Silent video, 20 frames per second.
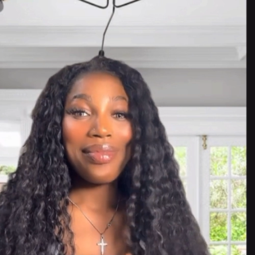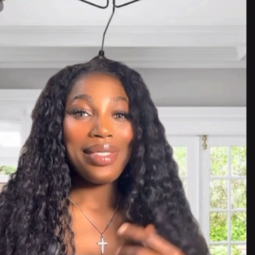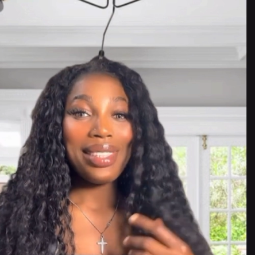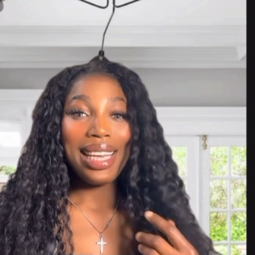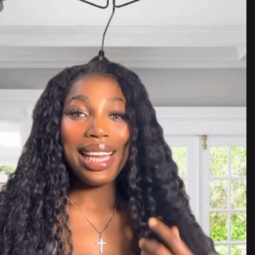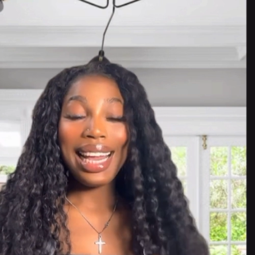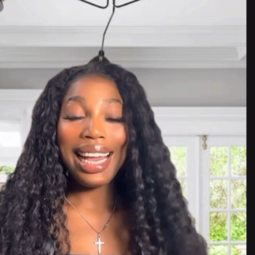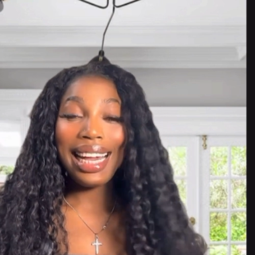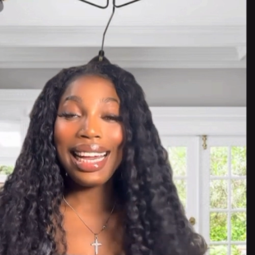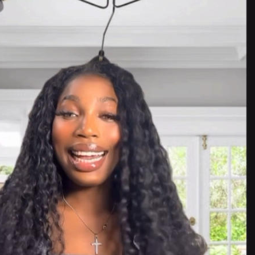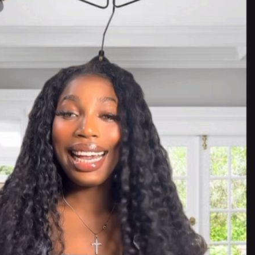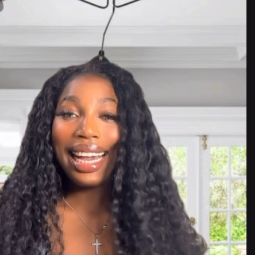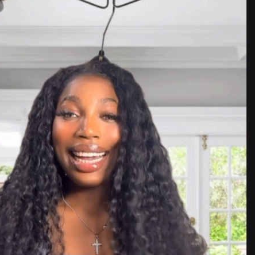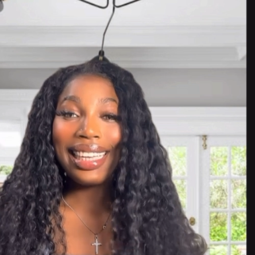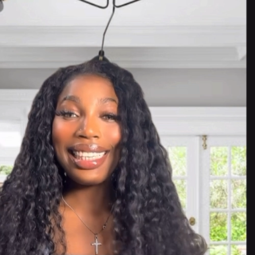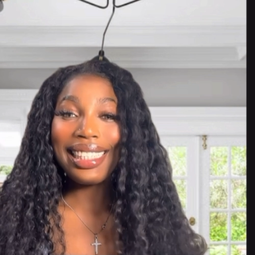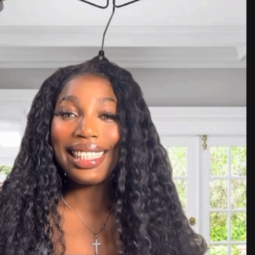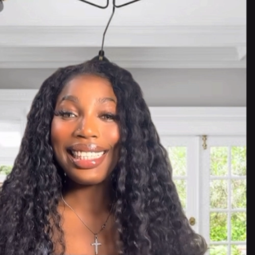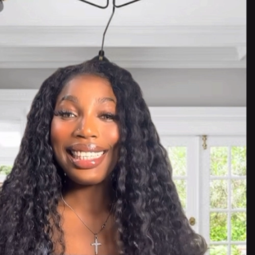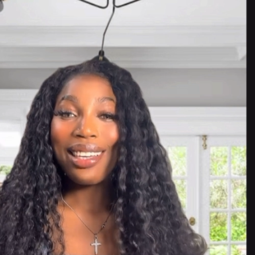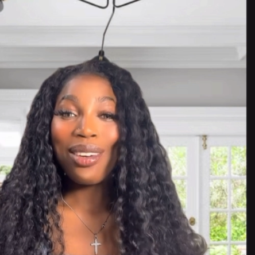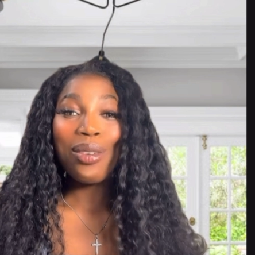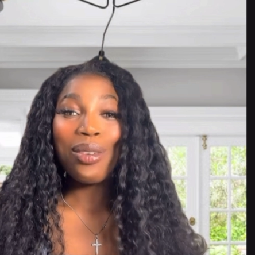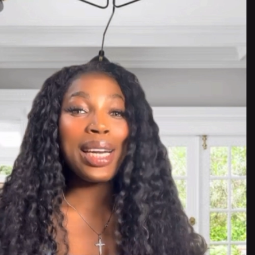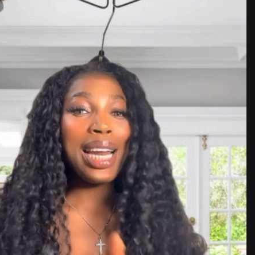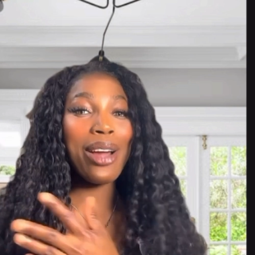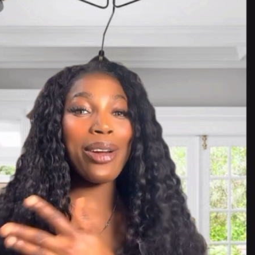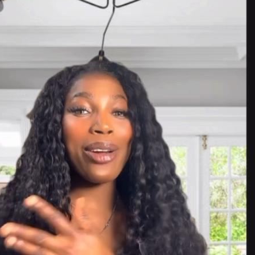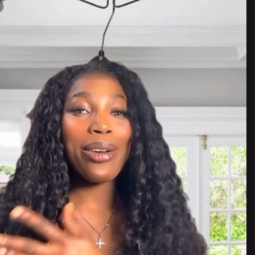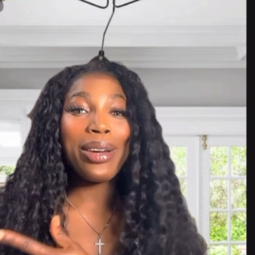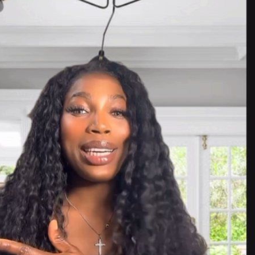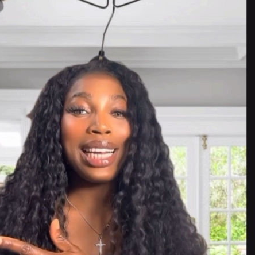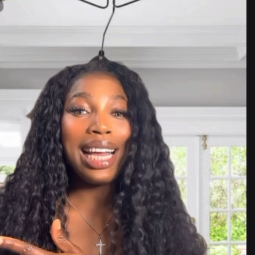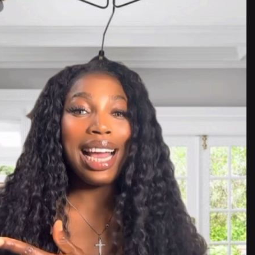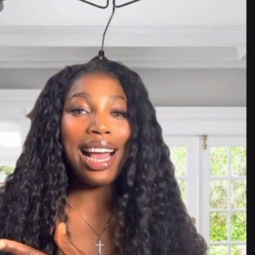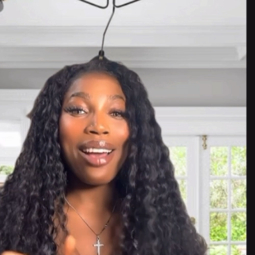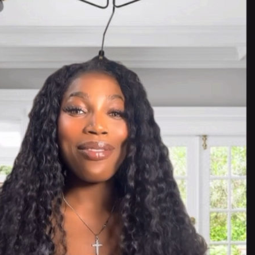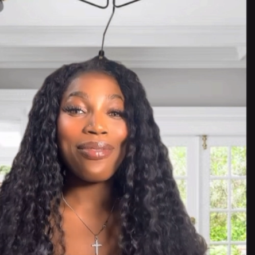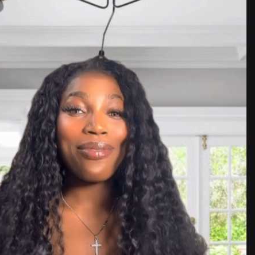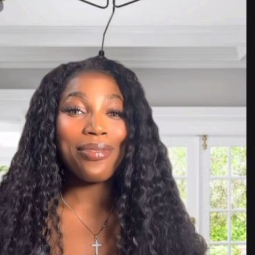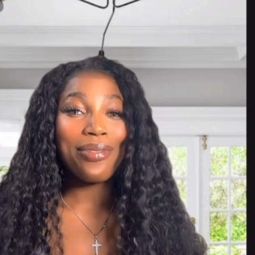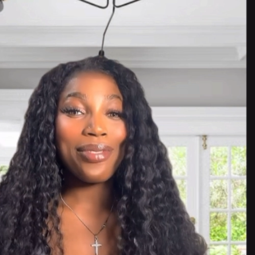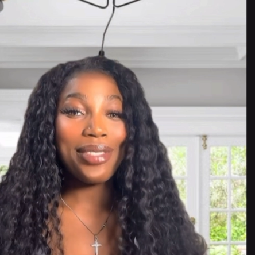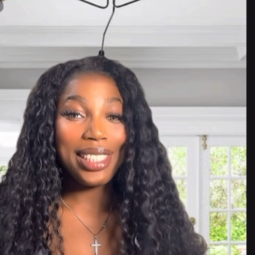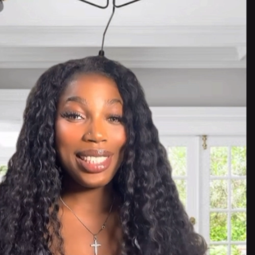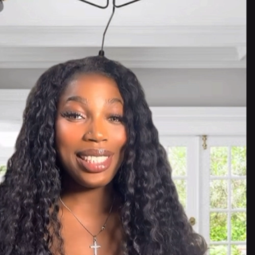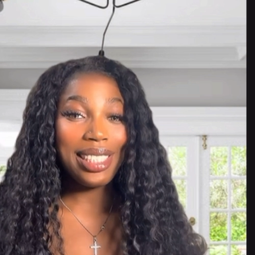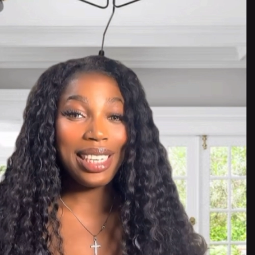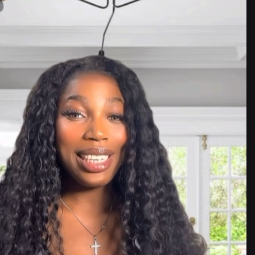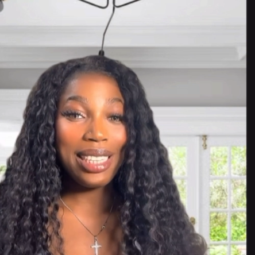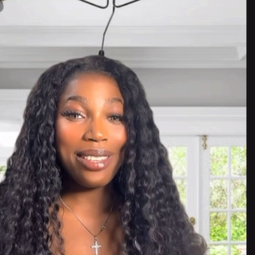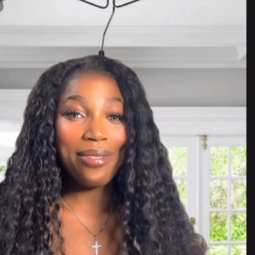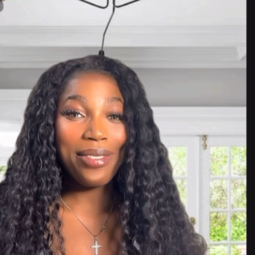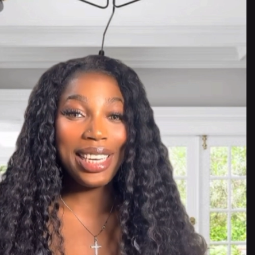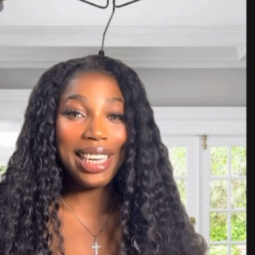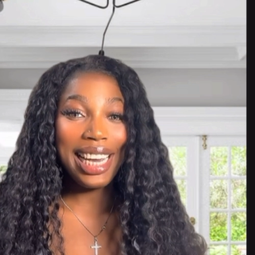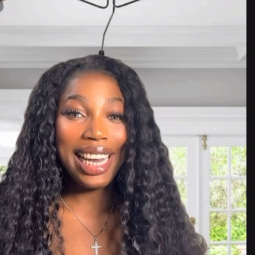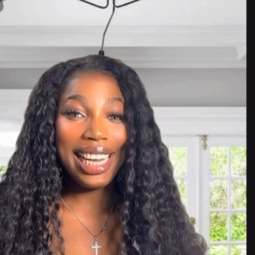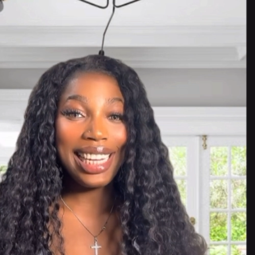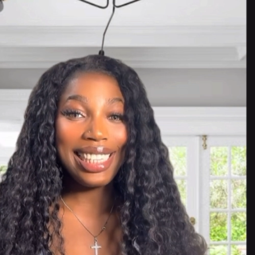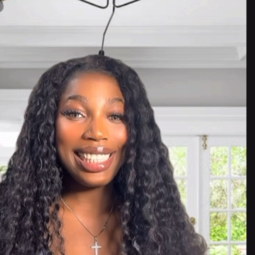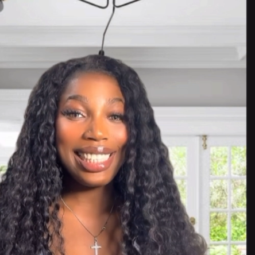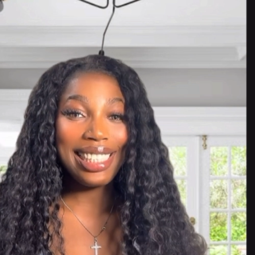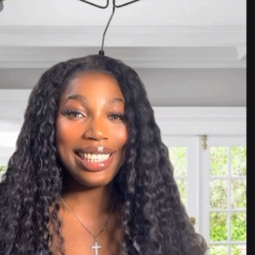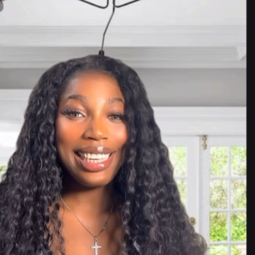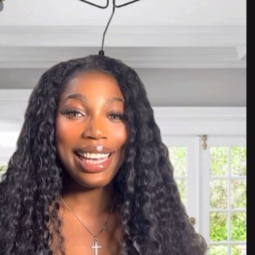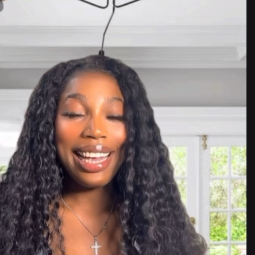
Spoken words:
again when I already have the certificates.